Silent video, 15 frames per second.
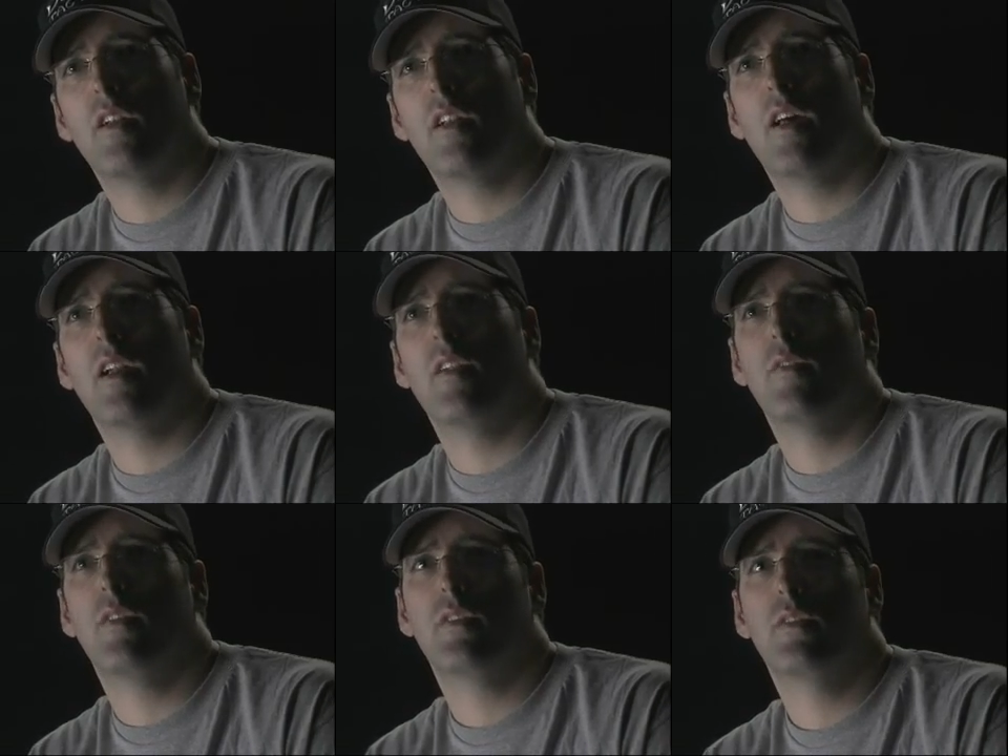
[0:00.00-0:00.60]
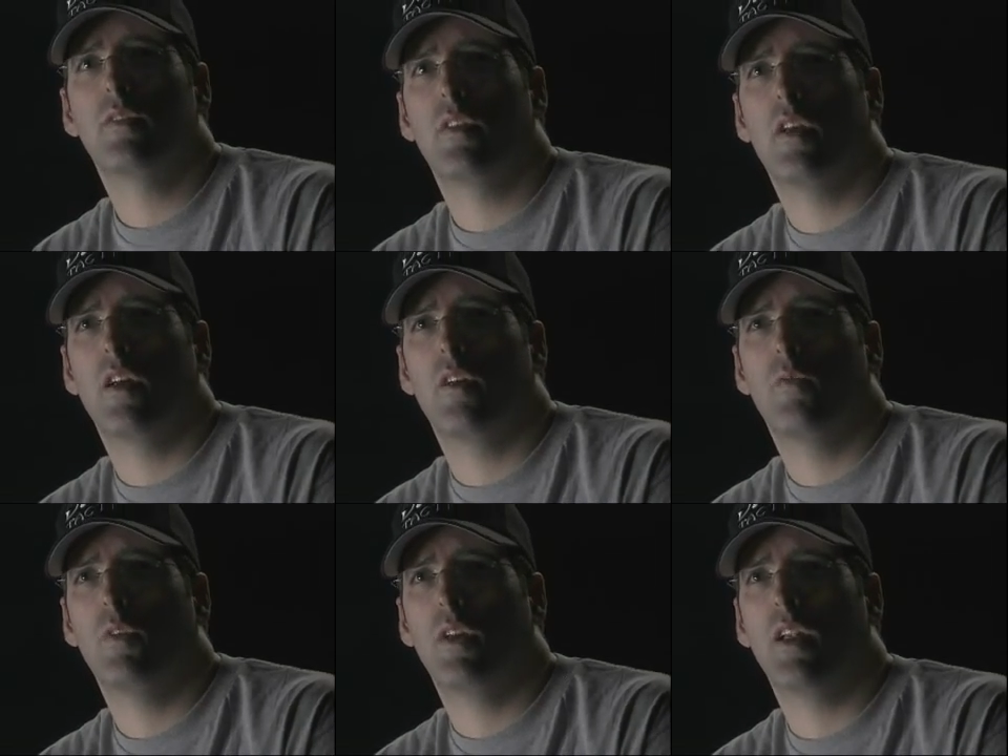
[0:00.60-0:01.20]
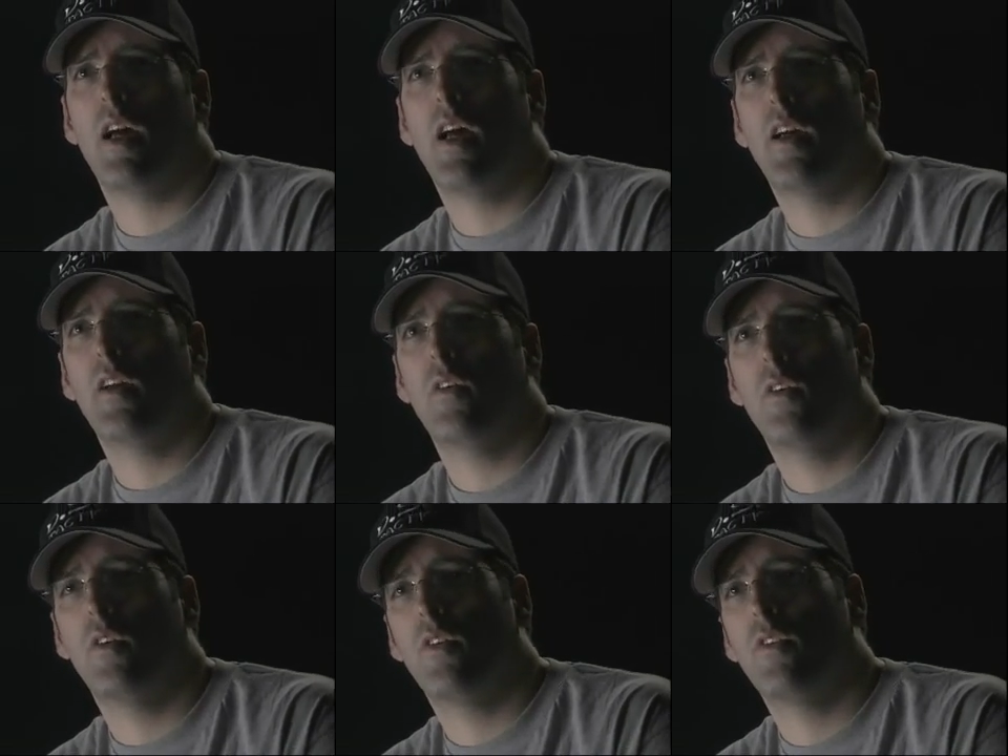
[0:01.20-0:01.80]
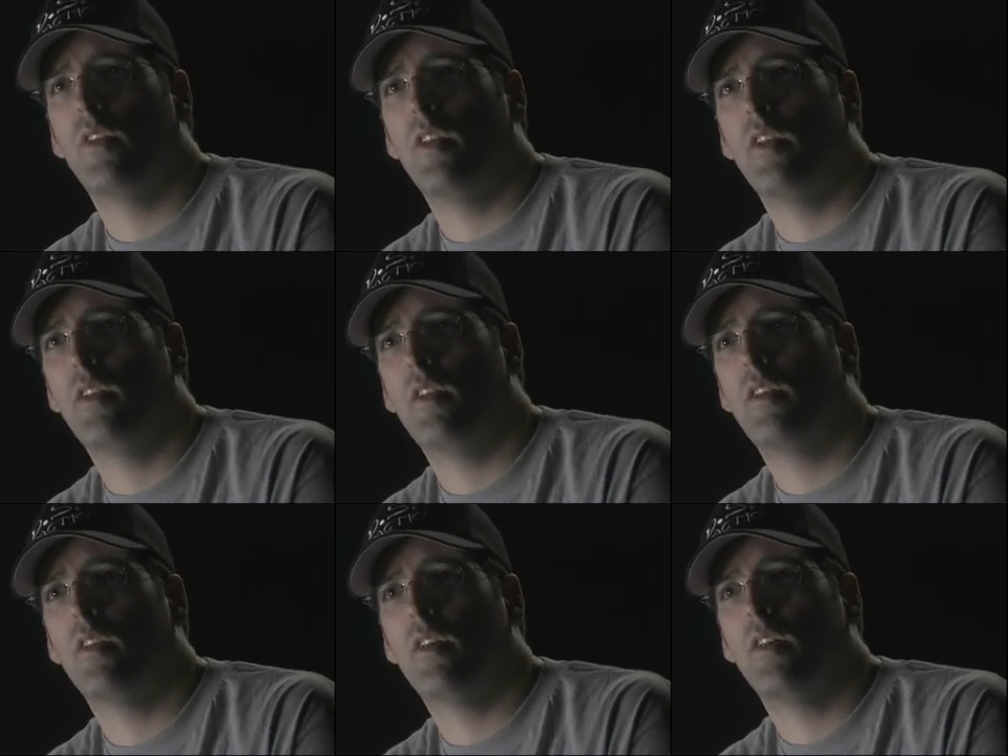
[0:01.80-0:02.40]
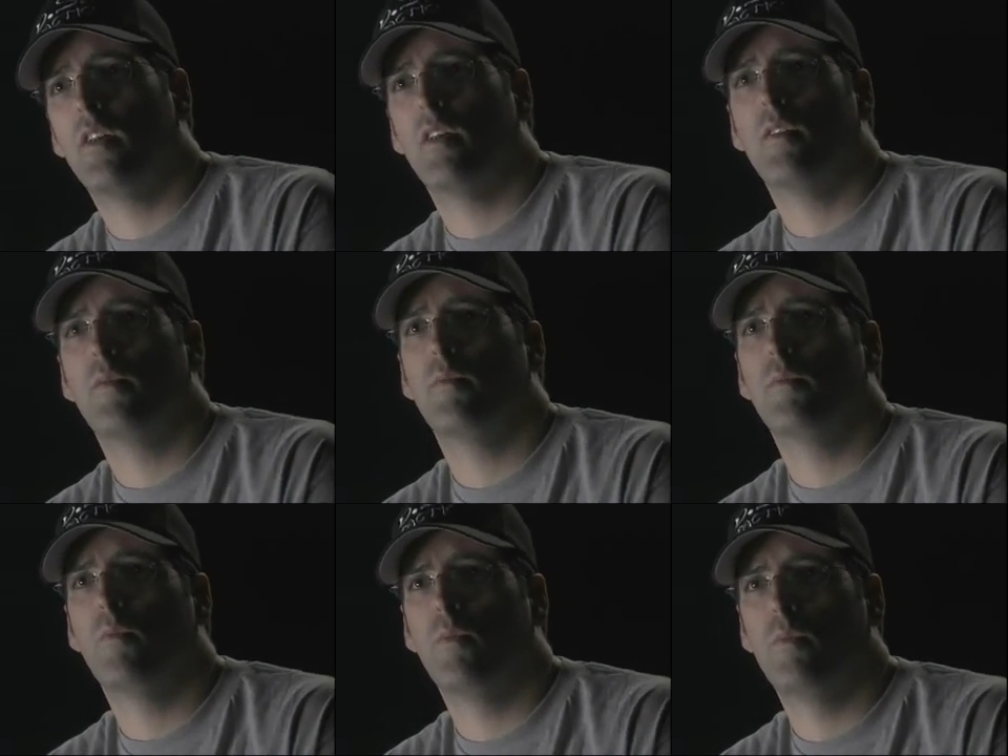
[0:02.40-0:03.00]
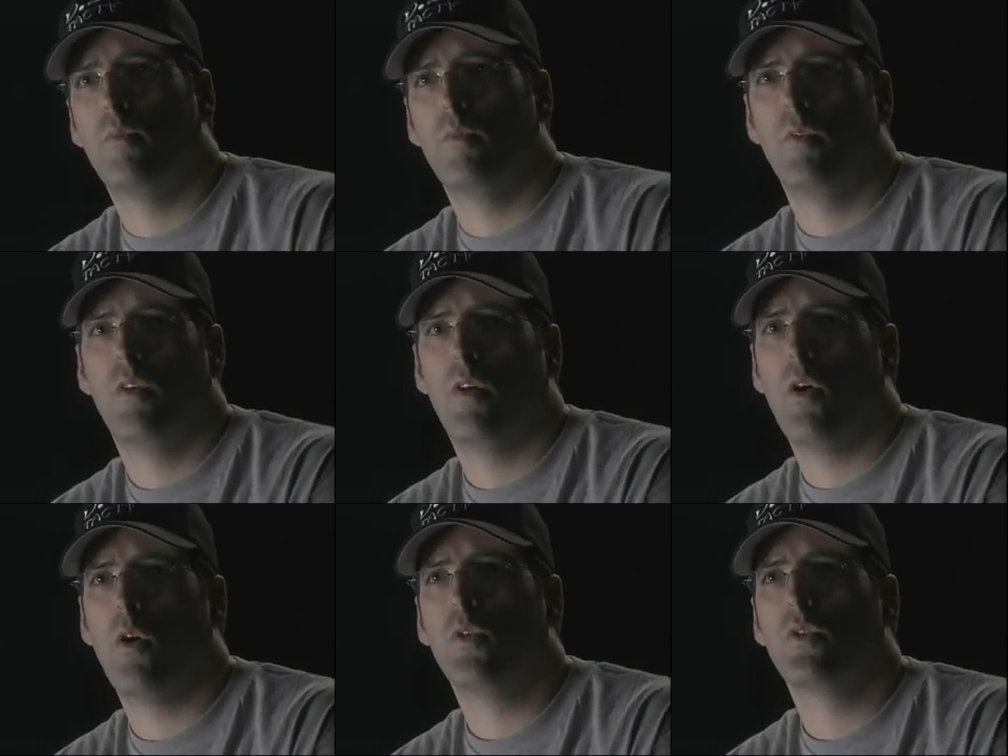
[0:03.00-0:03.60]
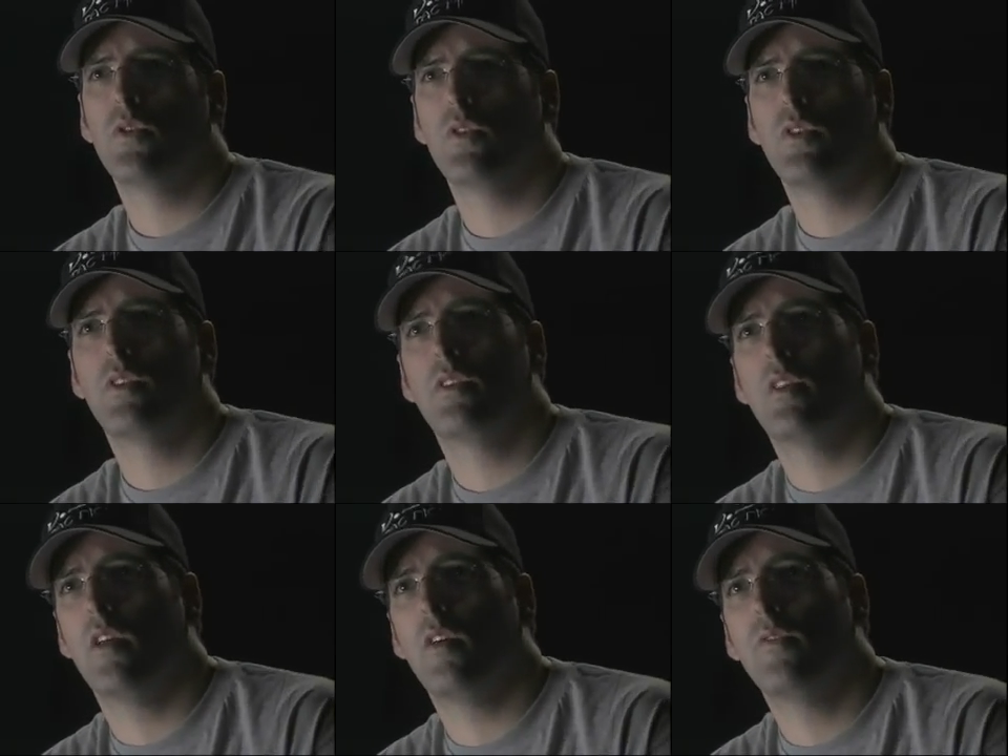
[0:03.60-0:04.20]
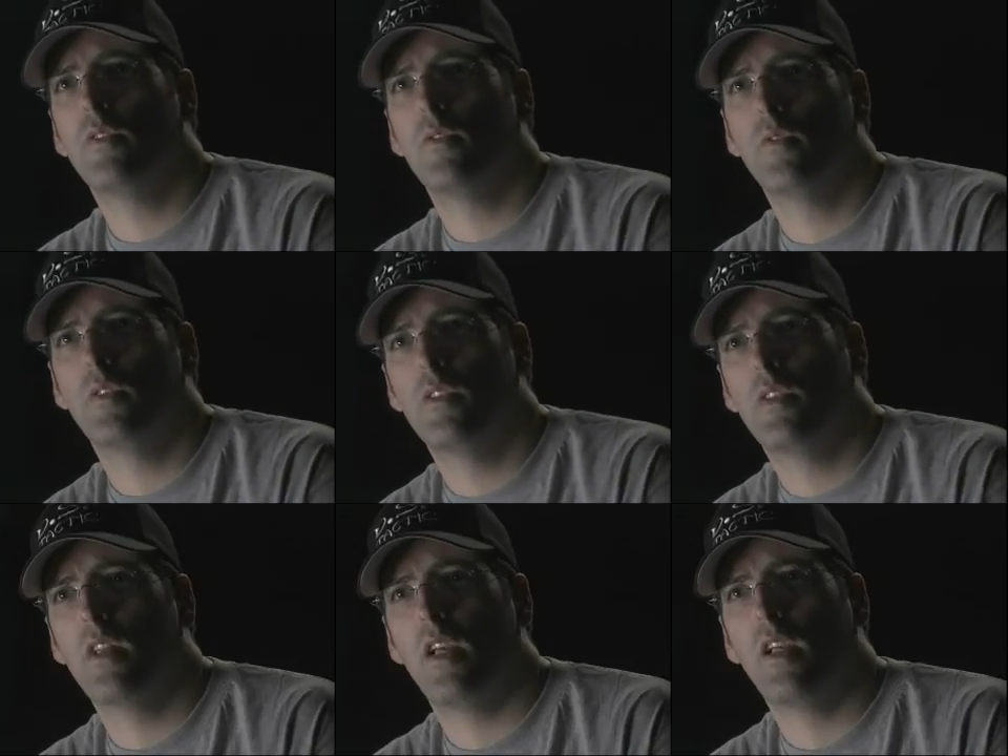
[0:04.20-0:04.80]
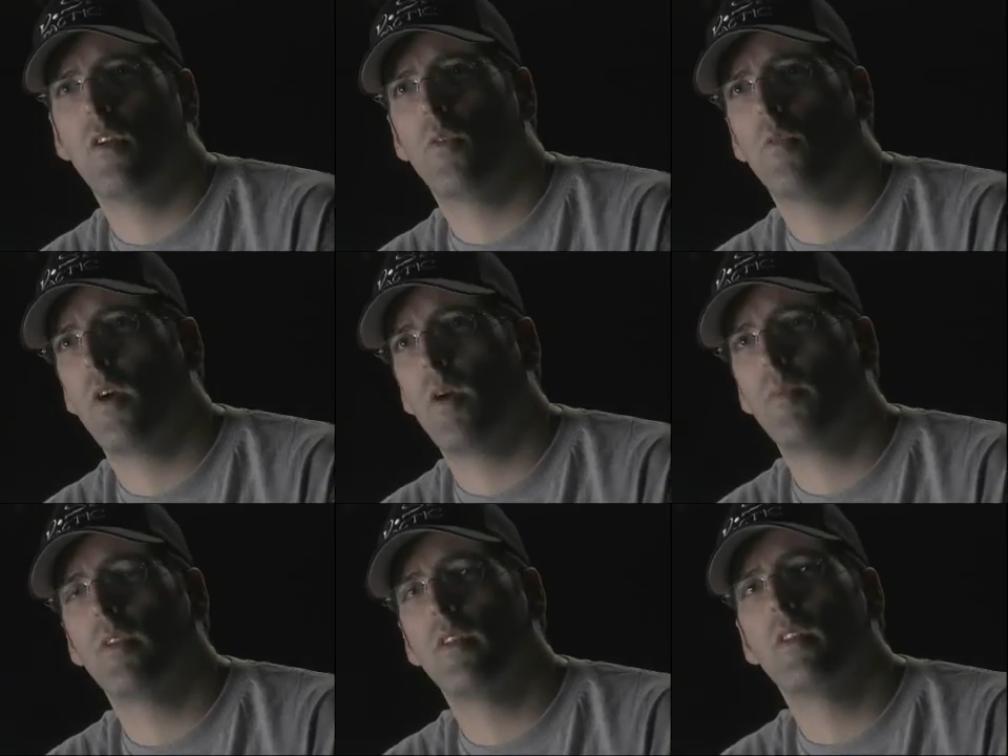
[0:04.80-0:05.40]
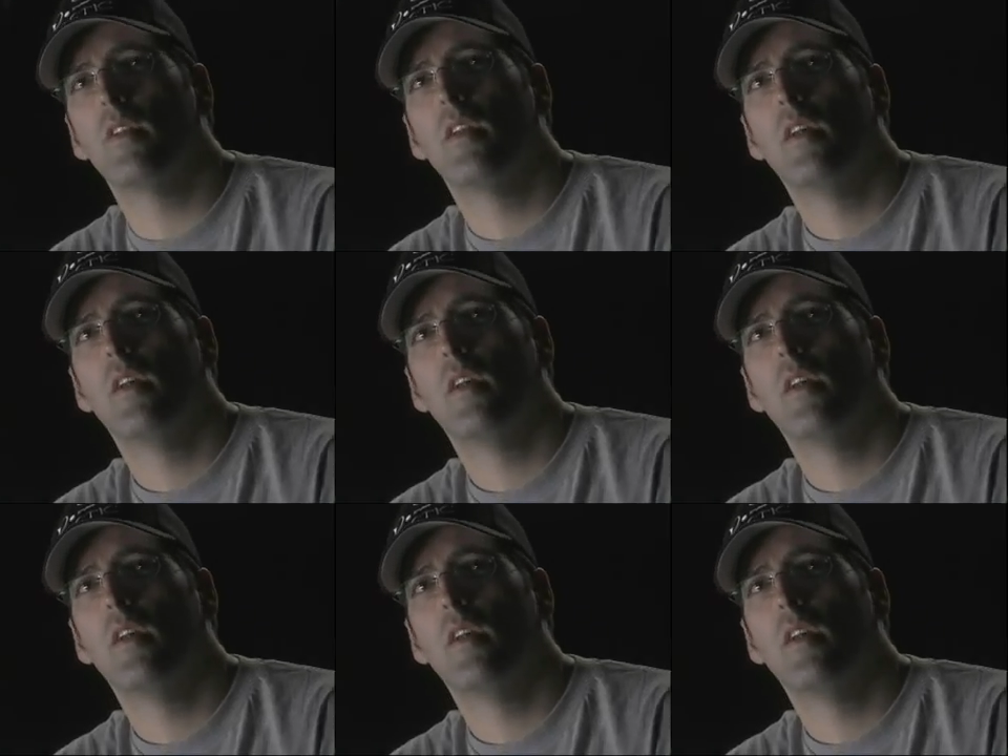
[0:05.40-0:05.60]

A lot of us rely on the holster itself to retain our weapon.